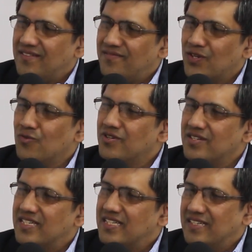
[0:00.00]
We
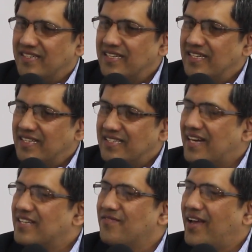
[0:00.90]
couldn't
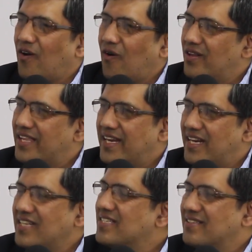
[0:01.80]
satisfy all their
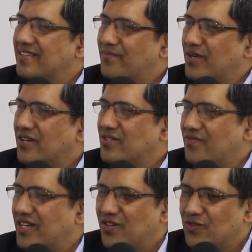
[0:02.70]
needs, because
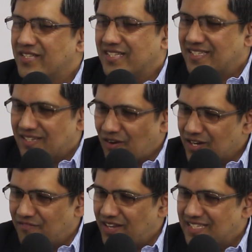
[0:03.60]
we knew this is
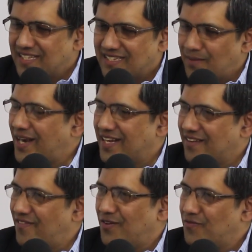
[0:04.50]
not a very
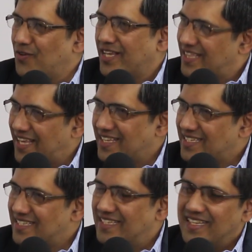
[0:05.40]
systematic way of doing
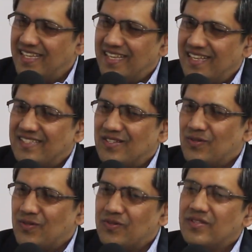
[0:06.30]
things.
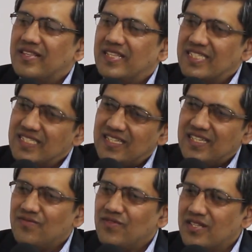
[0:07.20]
So
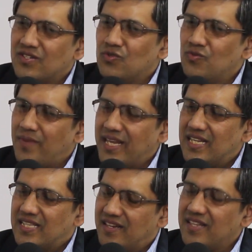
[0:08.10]
these were the
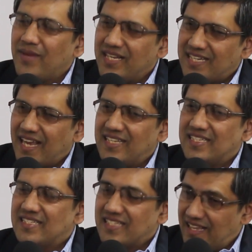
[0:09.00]
three main
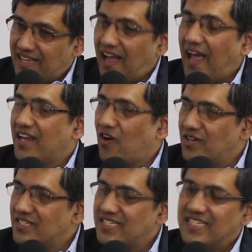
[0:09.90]
challenges: high
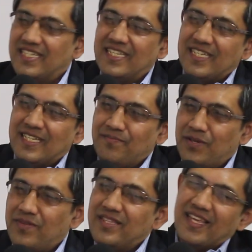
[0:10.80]
cost,
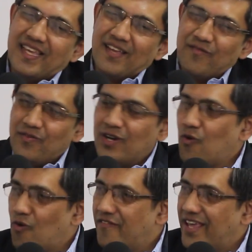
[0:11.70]
people thinking we will
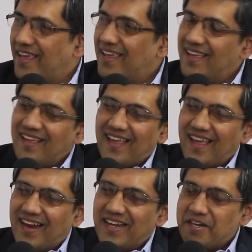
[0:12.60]
go away,
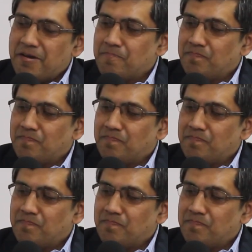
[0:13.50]
and